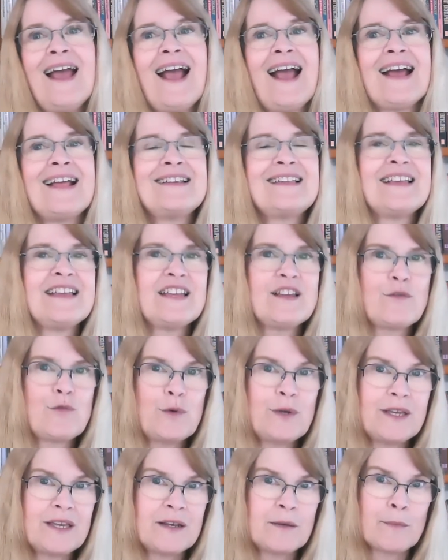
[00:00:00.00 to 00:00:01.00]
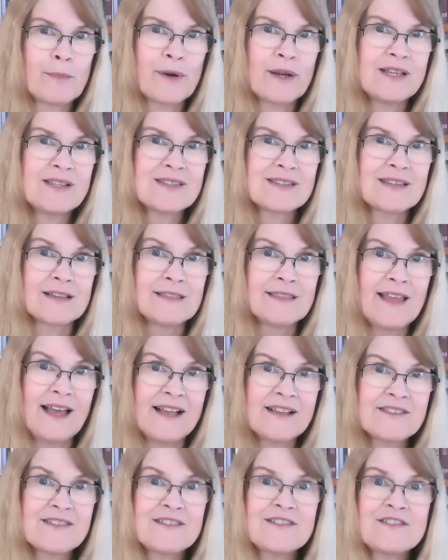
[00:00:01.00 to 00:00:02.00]
And if we can embrace the
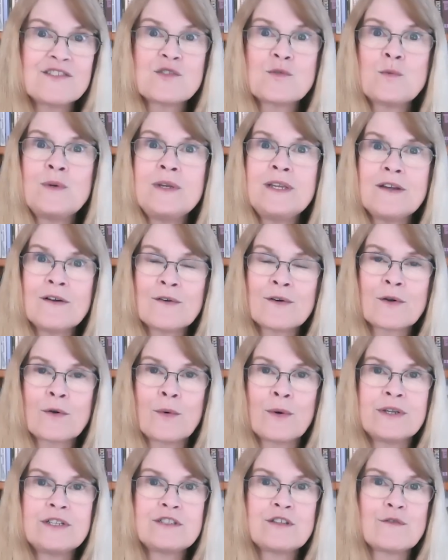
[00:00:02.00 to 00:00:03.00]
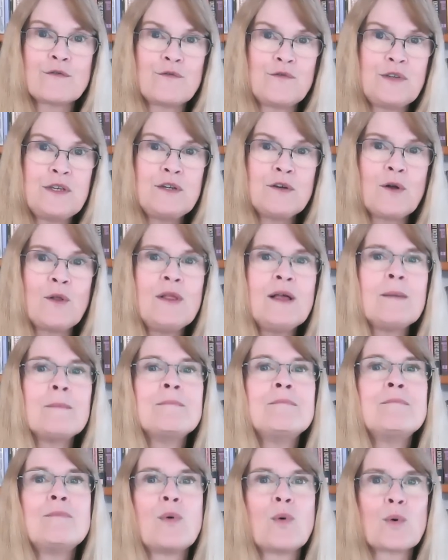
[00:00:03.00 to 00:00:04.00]
lessons, we are going to feel
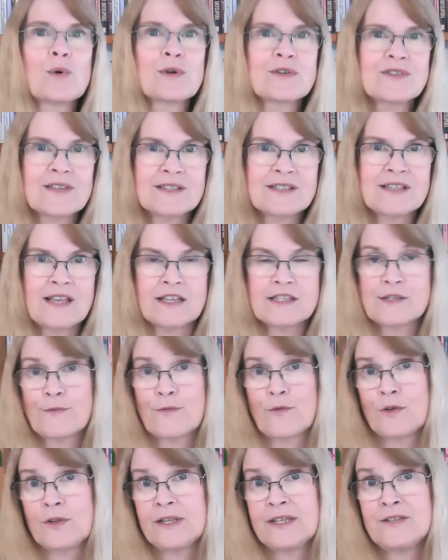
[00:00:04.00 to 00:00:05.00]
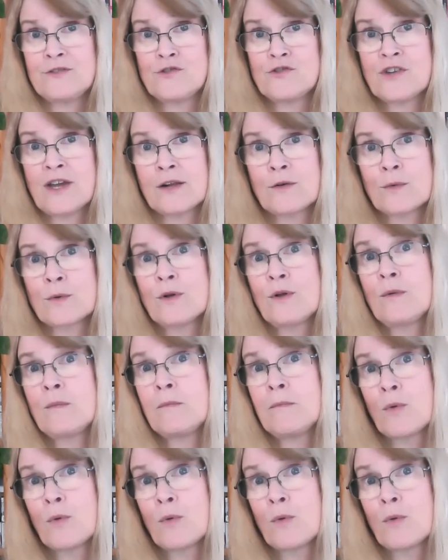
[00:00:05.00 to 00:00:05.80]
more successful in general,